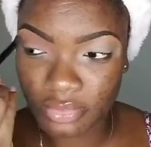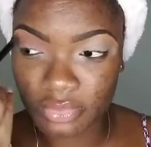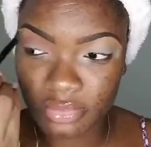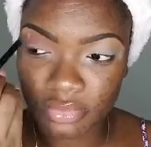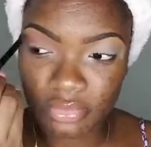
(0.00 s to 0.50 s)

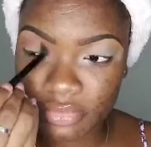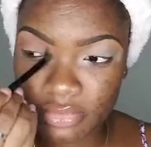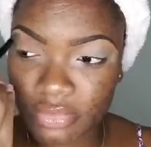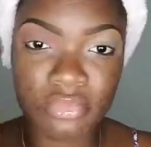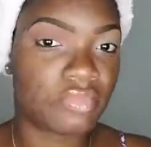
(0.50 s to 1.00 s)
Right
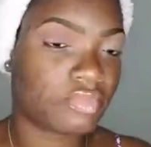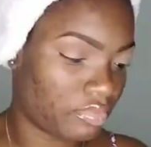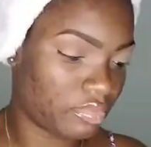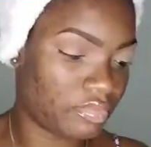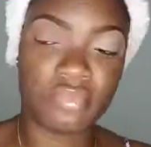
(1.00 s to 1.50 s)
now,
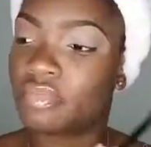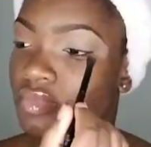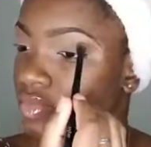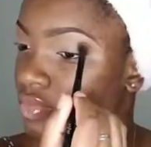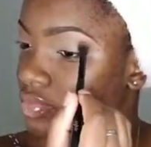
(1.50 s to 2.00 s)
I'm putting
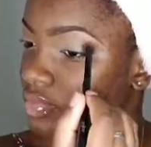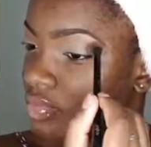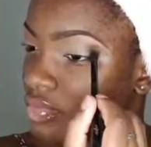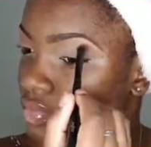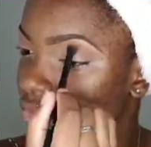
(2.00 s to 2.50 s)
down
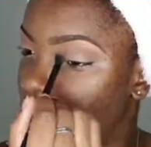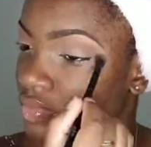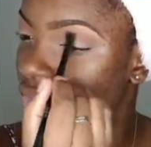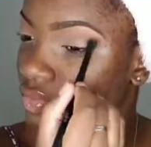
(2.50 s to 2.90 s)
the